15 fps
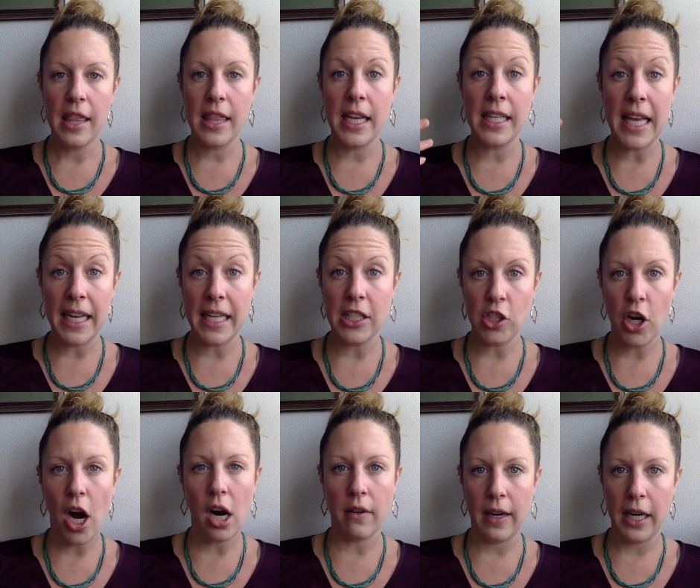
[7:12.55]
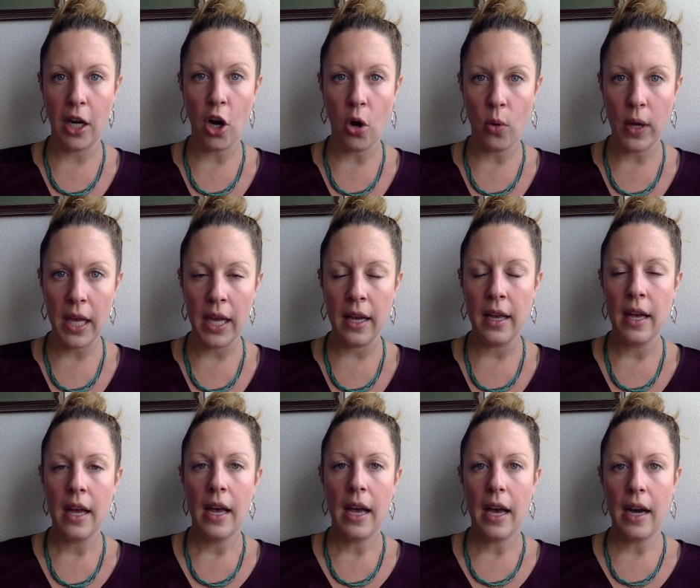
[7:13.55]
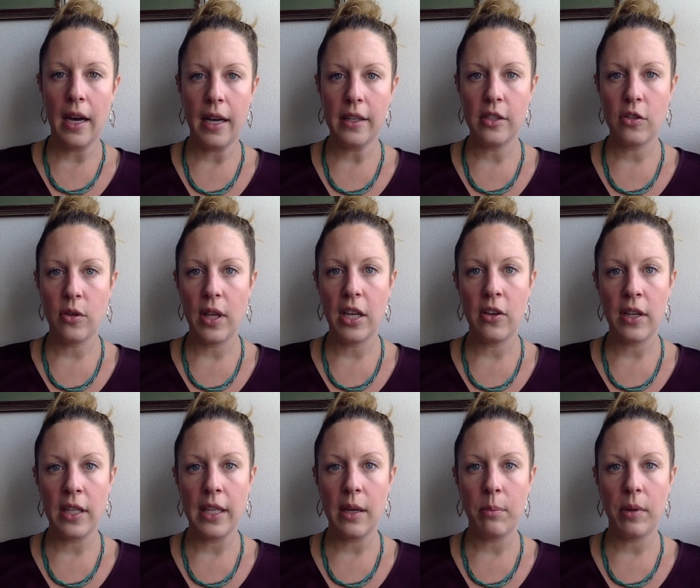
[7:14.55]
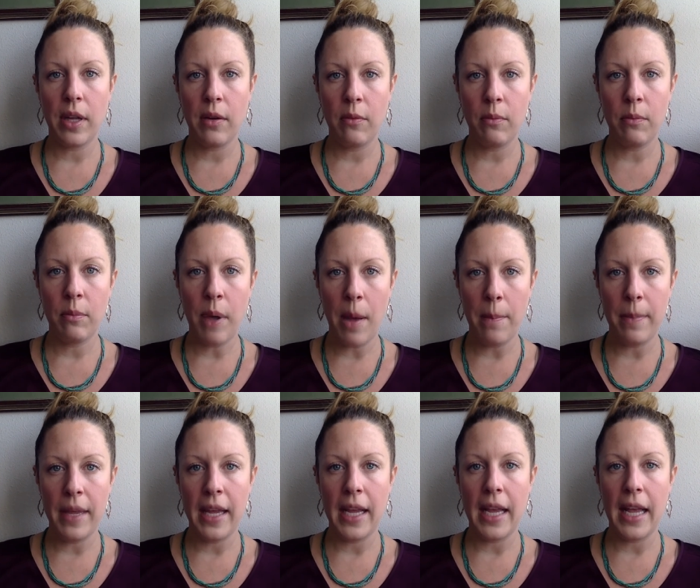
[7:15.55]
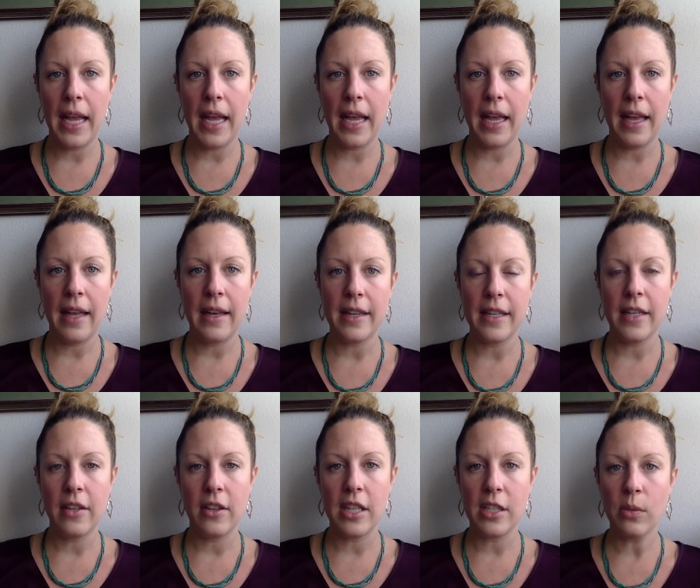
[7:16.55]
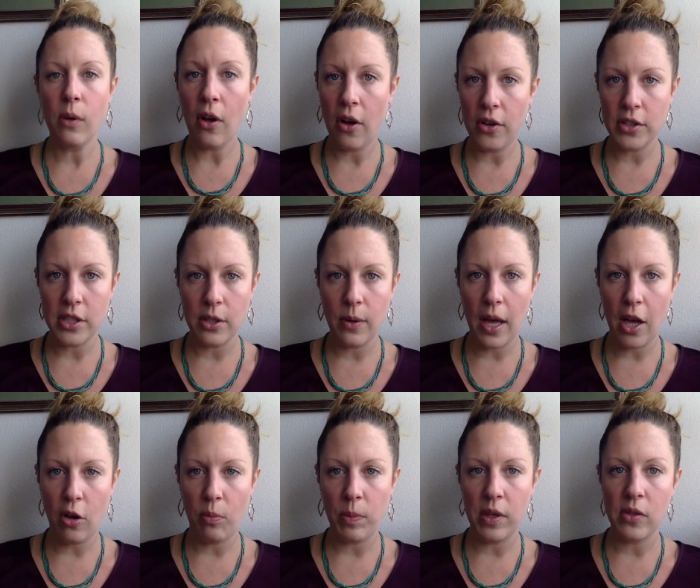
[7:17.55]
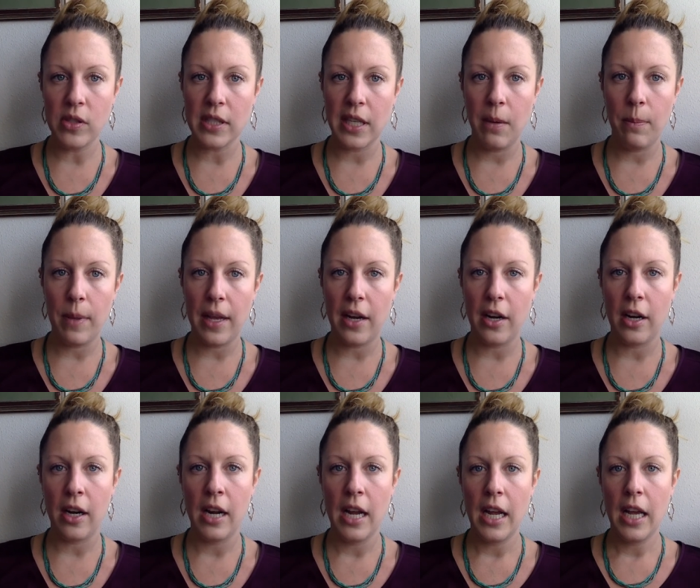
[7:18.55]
thing that gets your heart rate going uh, so that you can get blood pumping. And this will also help you sleep better.